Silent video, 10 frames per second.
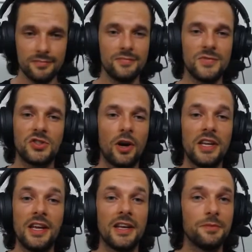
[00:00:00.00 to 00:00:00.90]

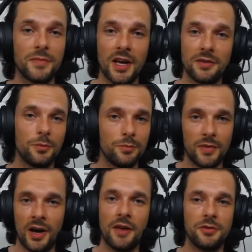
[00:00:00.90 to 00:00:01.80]
studying that
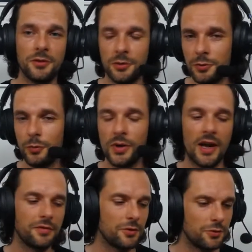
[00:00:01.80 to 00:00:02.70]
we have
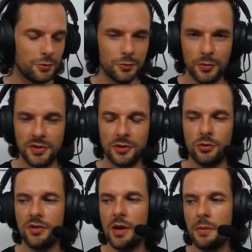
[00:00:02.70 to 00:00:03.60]
to do with the
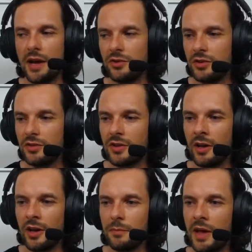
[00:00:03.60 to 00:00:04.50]
trivia matches,
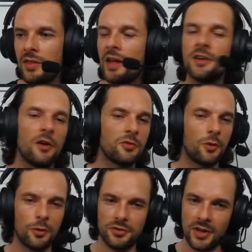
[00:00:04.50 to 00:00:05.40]
and then of
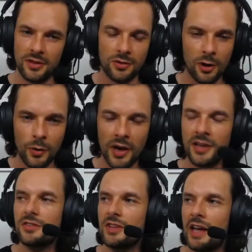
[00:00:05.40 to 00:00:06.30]
course, as
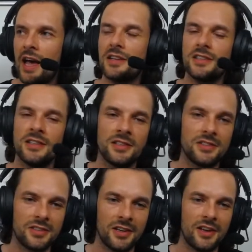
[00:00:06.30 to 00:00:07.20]
always, Kat
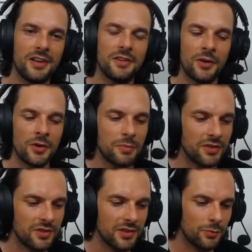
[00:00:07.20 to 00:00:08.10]
is very
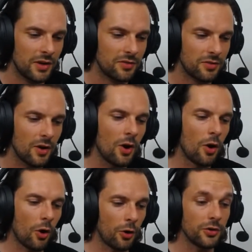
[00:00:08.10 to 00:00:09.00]
busy with
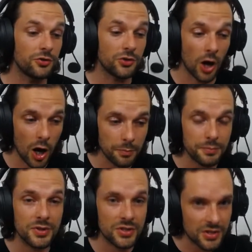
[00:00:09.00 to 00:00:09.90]
her
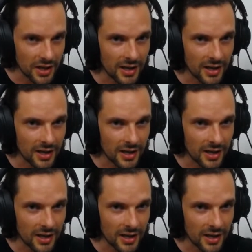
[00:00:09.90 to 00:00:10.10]
jobs.